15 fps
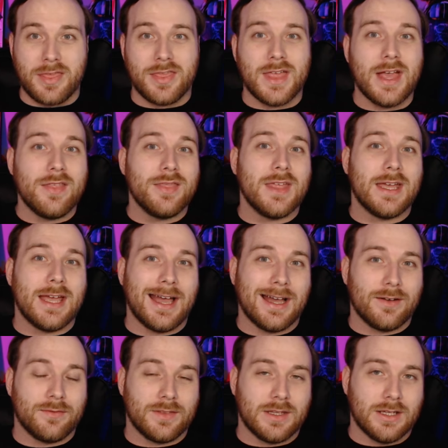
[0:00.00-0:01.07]
then they
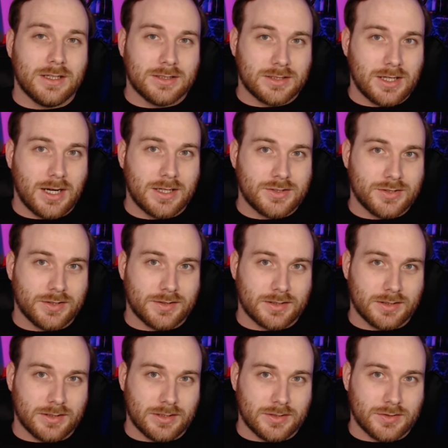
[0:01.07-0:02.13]
have the unconscious
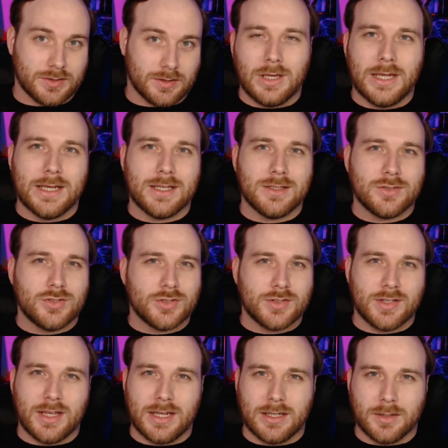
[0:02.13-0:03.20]
condition. And
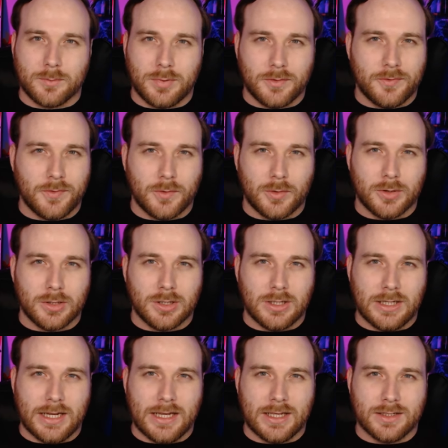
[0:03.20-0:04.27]
just like
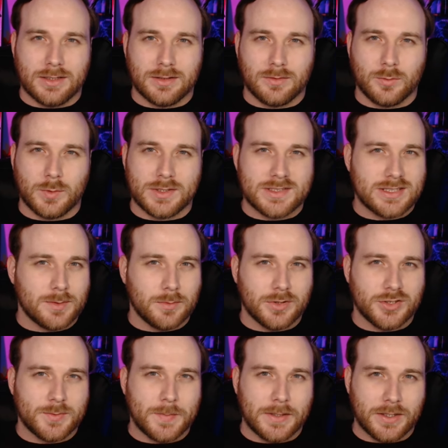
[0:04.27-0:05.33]
before, and with
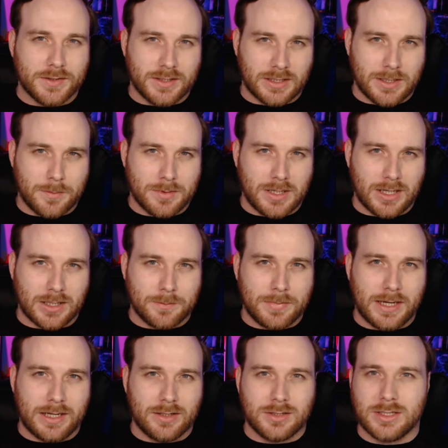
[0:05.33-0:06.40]
similar spells like Hypnotic
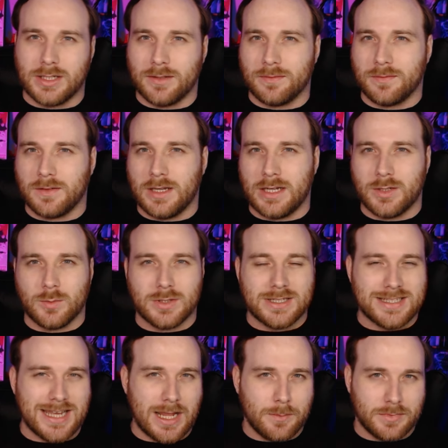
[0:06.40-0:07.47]
Pattern, if
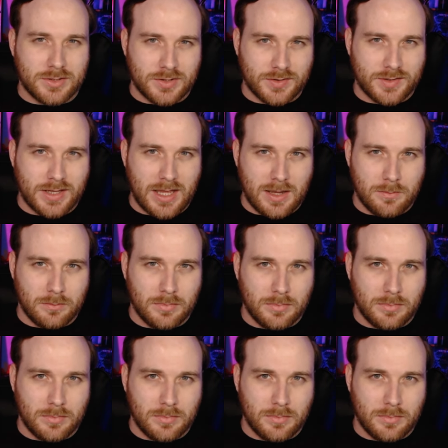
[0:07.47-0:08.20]
anyone damages them